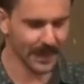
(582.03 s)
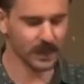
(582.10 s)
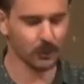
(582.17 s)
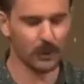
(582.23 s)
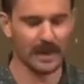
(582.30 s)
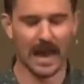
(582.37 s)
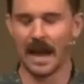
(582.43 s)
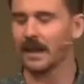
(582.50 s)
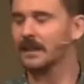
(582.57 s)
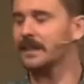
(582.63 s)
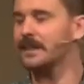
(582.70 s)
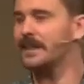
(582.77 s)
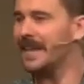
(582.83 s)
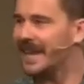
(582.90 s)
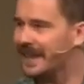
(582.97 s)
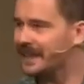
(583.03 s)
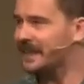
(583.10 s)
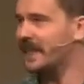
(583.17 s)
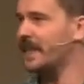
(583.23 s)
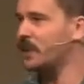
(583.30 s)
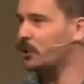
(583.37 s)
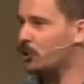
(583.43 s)
is, without
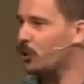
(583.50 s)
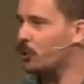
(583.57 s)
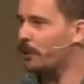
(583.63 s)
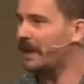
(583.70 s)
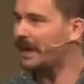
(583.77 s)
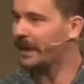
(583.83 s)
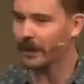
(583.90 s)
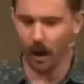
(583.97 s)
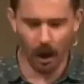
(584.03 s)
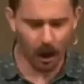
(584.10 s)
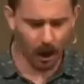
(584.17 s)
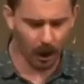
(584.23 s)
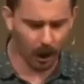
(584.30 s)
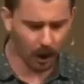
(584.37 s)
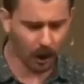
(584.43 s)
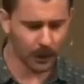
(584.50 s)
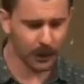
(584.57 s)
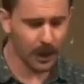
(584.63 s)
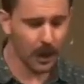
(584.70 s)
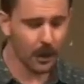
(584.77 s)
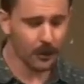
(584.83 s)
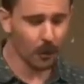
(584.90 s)
ceasing to be
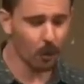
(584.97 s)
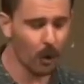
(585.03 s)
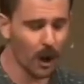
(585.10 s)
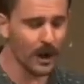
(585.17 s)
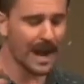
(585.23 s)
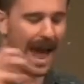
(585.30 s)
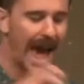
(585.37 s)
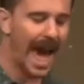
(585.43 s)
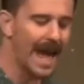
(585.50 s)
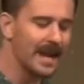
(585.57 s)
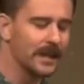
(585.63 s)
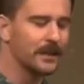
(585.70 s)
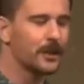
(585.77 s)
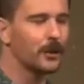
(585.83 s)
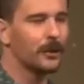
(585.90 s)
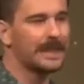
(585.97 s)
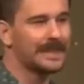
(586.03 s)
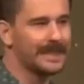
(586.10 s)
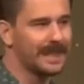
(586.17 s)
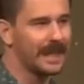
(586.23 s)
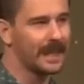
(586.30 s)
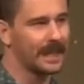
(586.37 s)
God, the word added to
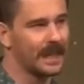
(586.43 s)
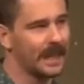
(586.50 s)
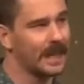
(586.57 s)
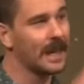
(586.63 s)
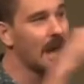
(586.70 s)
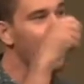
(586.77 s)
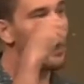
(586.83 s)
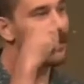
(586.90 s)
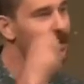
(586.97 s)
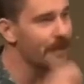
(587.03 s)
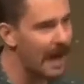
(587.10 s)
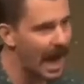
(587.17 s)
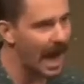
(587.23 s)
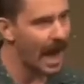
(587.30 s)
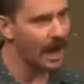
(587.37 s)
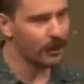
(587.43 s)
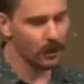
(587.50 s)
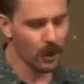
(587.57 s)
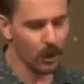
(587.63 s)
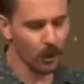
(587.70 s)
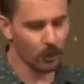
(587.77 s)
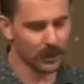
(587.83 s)
his deity, that
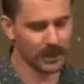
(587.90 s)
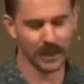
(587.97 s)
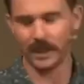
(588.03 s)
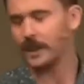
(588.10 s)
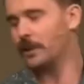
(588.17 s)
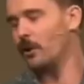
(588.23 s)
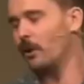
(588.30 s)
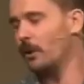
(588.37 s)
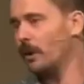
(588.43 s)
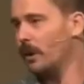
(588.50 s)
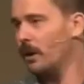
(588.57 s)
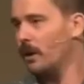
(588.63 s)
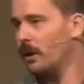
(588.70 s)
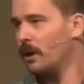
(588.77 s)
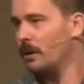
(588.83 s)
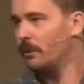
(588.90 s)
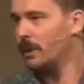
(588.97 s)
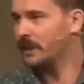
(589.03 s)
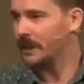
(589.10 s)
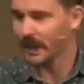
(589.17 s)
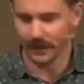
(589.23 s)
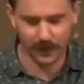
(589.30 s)
which he did not
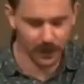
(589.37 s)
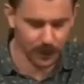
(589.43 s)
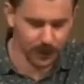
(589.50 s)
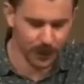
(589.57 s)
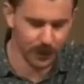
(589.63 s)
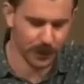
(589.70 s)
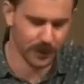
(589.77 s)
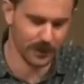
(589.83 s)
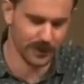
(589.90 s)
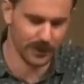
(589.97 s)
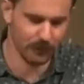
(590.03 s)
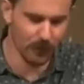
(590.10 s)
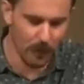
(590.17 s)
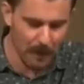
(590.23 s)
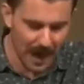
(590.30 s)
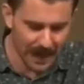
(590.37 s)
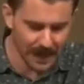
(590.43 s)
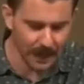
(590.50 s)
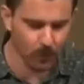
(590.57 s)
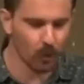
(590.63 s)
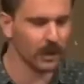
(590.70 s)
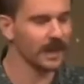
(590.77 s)
possess in eternity.
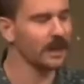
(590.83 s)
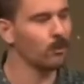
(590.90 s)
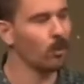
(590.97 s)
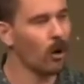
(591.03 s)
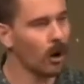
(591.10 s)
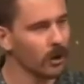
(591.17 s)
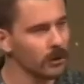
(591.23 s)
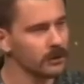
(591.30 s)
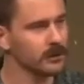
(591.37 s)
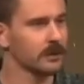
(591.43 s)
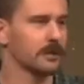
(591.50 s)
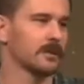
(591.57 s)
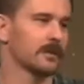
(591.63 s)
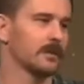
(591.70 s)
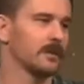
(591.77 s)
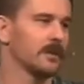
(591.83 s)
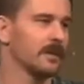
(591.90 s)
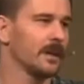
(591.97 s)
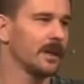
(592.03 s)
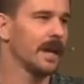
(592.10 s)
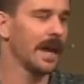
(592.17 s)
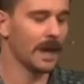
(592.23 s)
Remaining what he was,
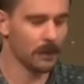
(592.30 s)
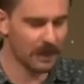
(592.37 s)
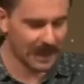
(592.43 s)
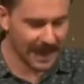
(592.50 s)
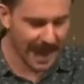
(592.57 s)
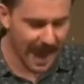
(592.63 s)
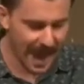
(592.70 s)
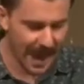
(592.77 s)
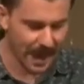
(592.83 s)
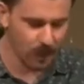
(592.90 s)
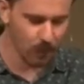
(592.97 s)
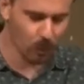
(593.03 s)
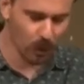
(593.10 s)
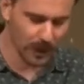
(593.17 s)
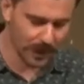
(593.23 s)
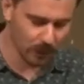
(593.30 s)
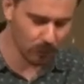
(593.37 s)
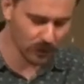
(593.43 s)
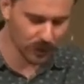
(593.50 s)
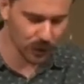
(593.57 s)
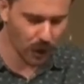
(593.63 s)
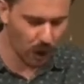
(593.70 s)
he became what he
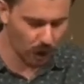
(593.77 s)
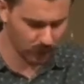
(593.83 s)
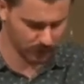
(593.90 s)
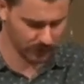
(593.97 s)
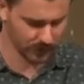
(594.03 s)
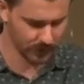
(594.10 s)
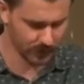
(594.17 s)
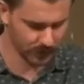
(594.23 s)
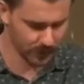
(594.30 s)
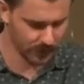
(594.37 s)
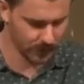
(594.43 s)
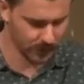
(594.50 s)
was not